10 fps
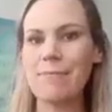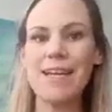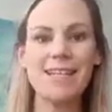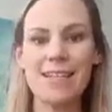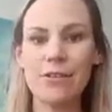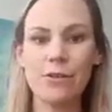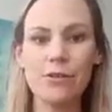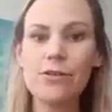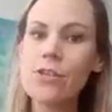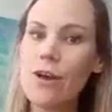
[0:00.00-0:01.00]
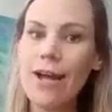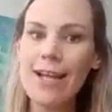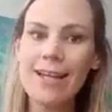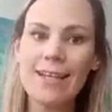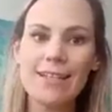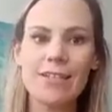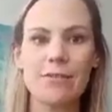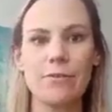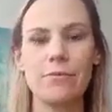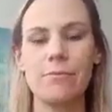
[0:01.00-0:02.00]
Eating a good diet,
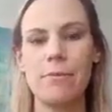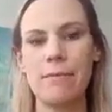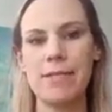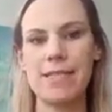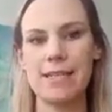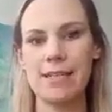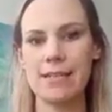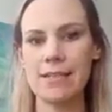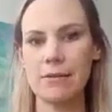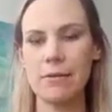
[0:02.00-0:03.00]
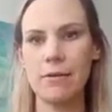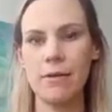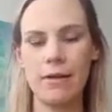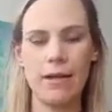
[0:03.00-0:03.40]
so maybe sticking to